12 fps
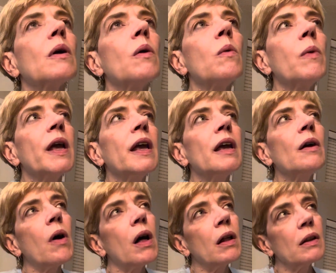we,
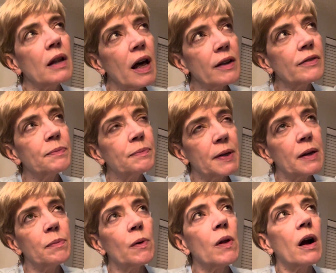while a lot of
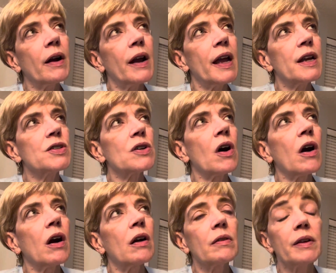people our age
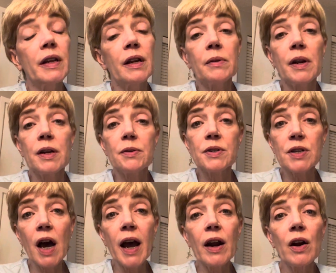are getting ready to
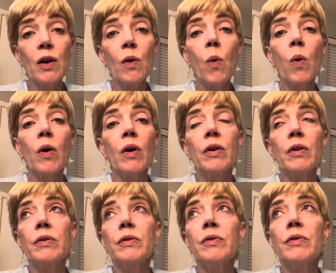retire or,
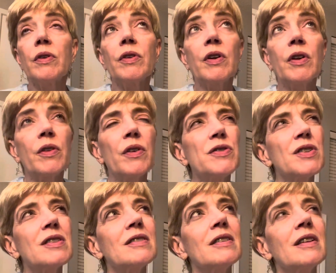you know, they're
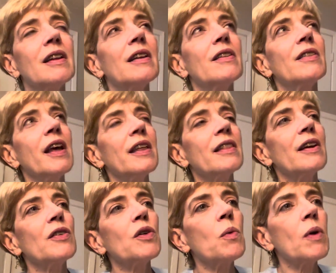just they they're
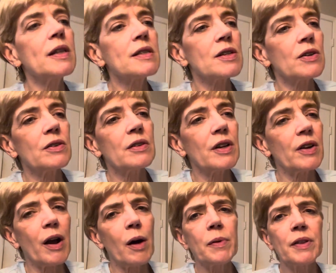the ones that are they're
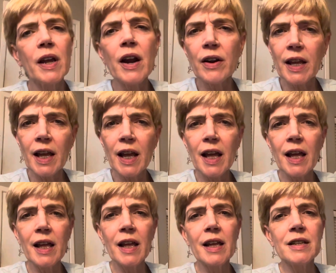helping their
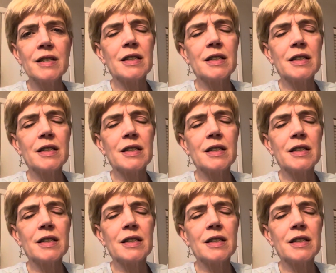kids